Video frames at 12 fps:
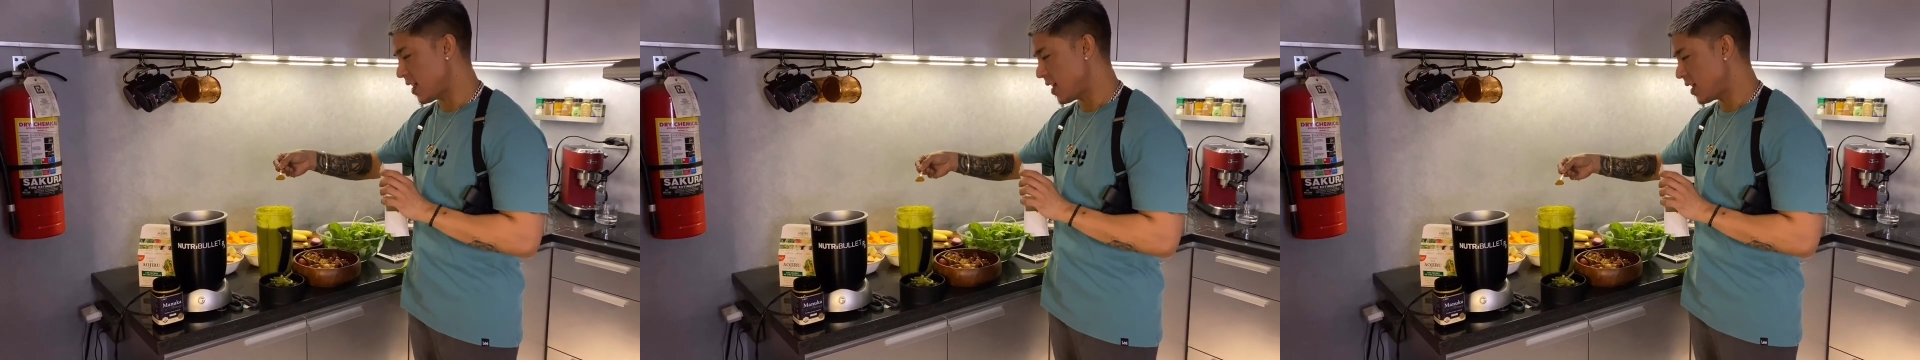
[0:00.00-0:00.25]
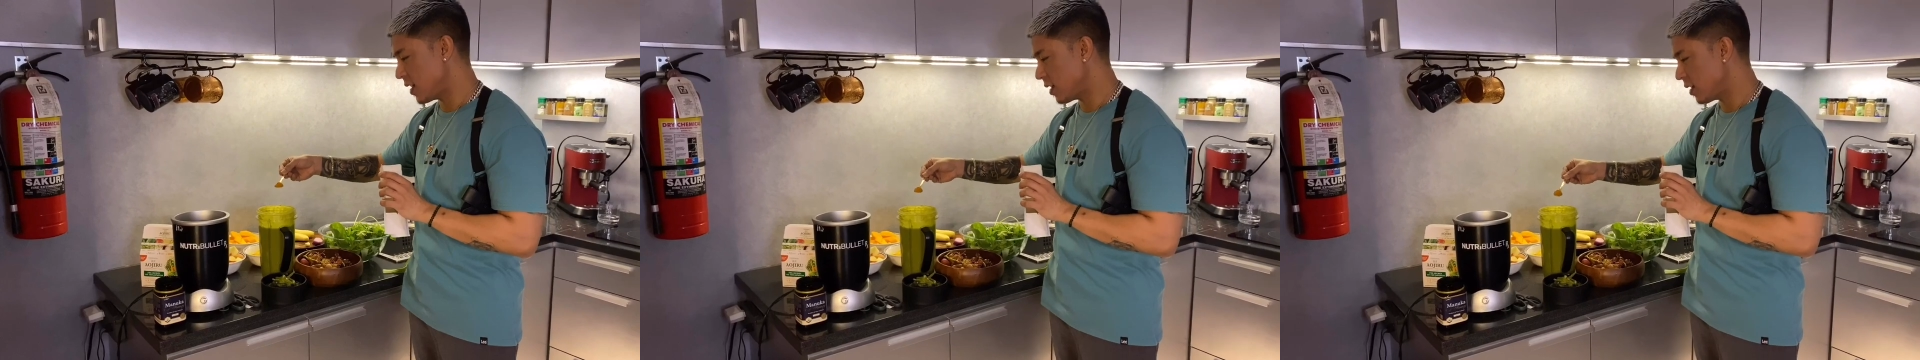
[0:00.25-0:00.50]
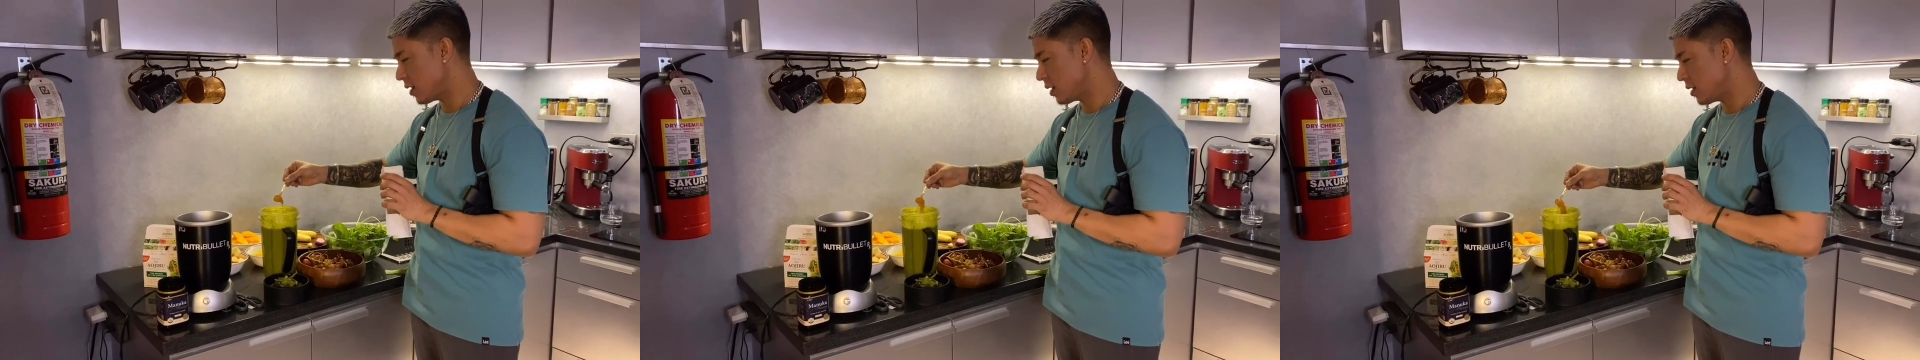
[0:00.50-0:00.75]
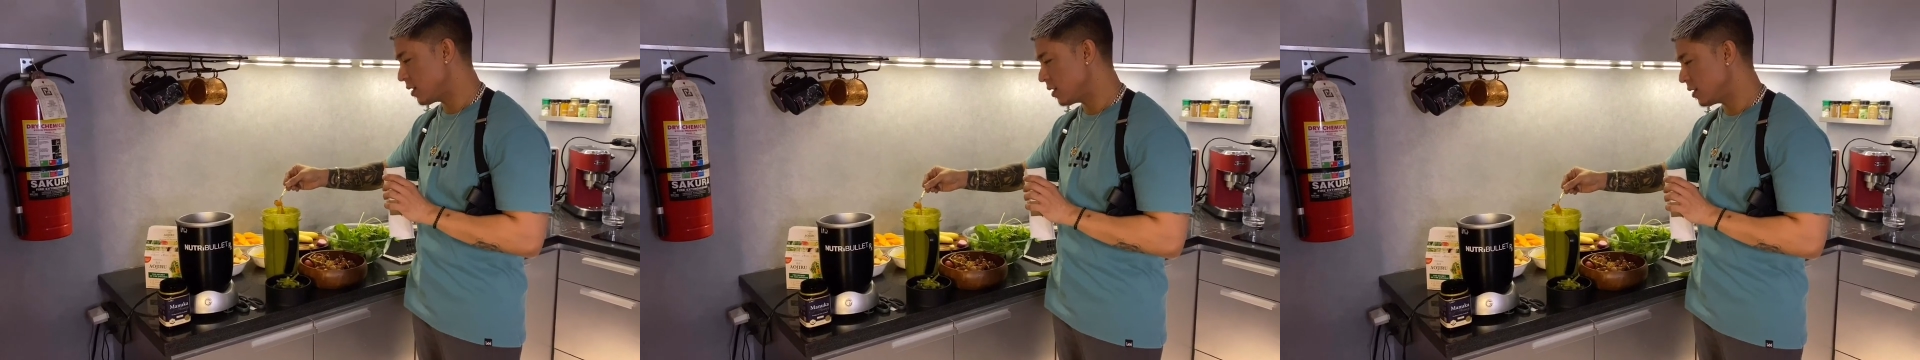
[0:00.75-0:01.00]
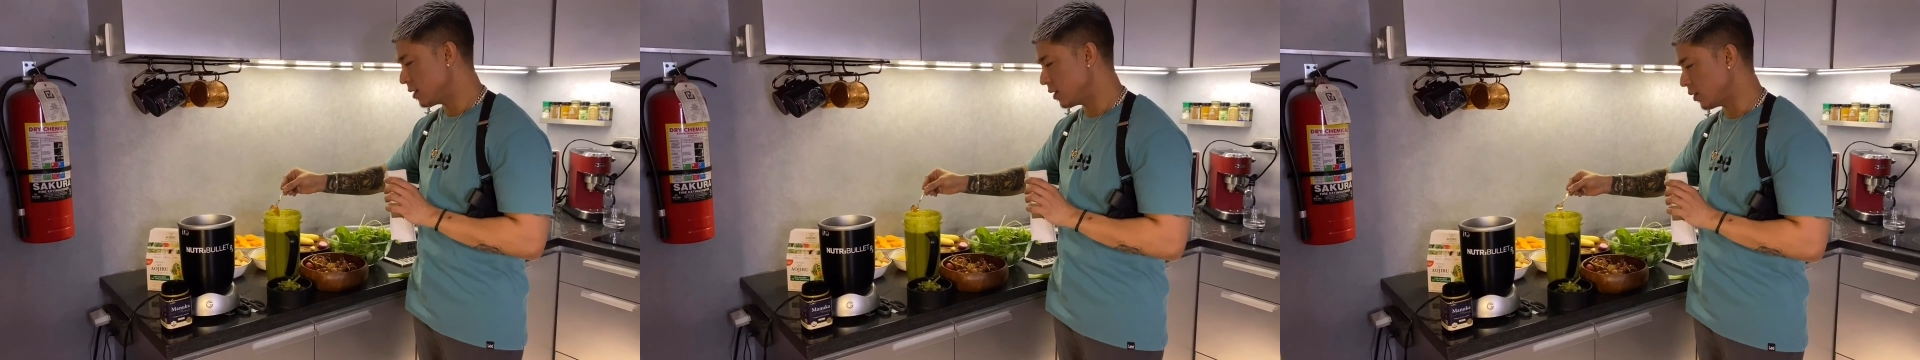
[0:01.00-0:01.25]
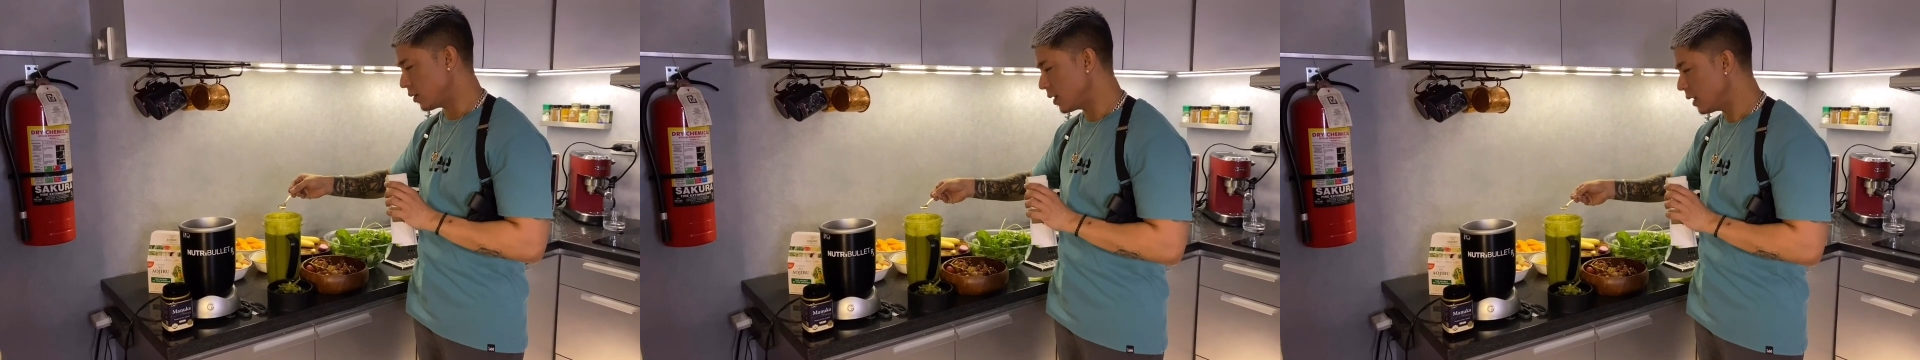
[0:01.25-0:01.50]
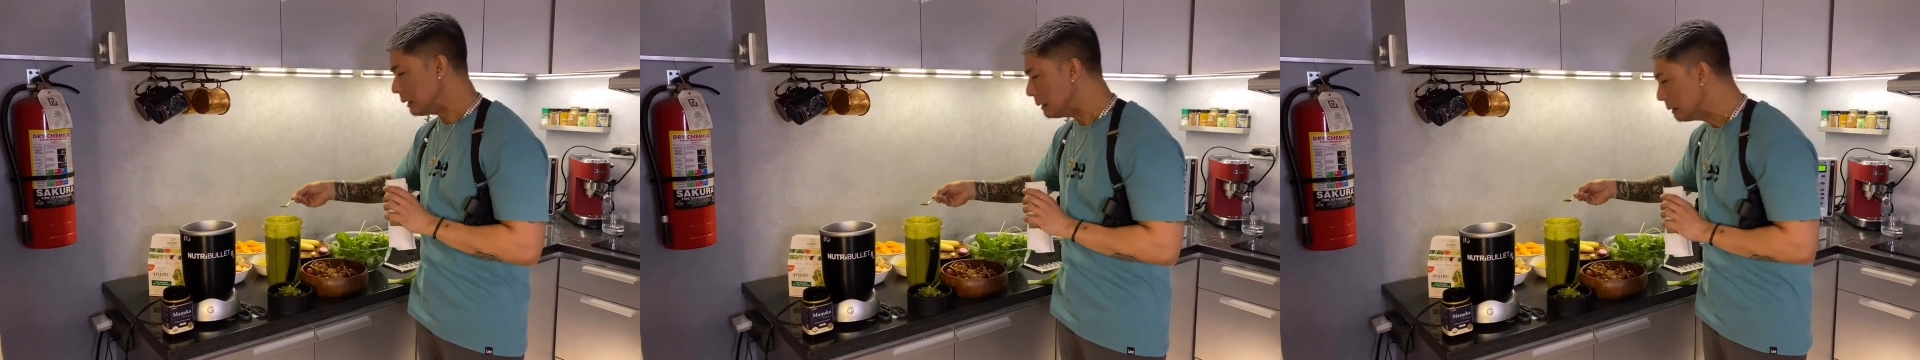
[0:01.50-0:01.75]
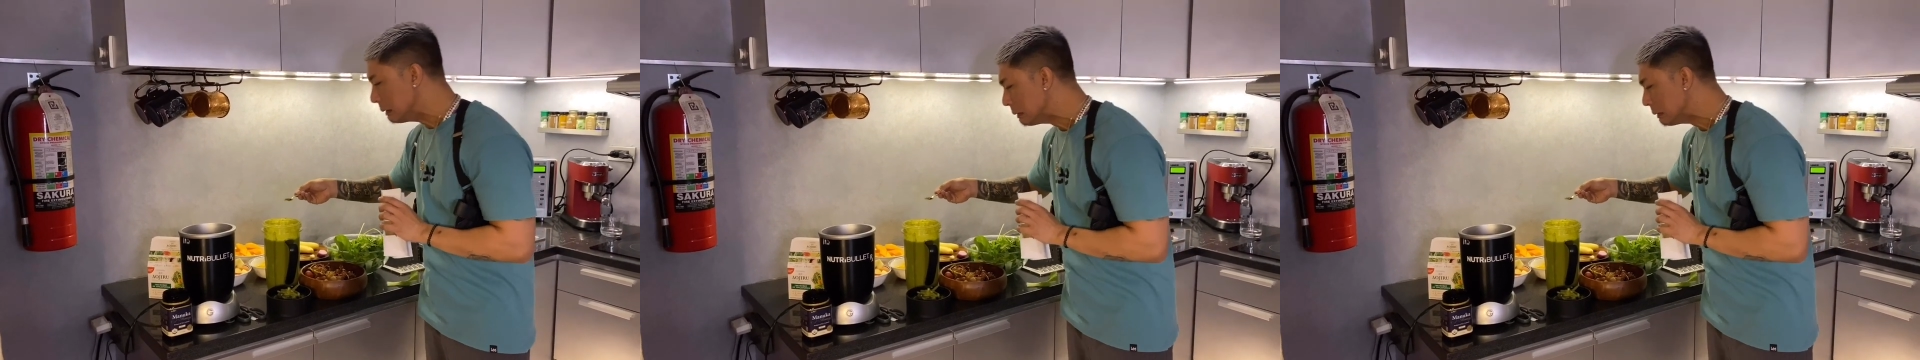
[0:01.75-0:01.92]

And here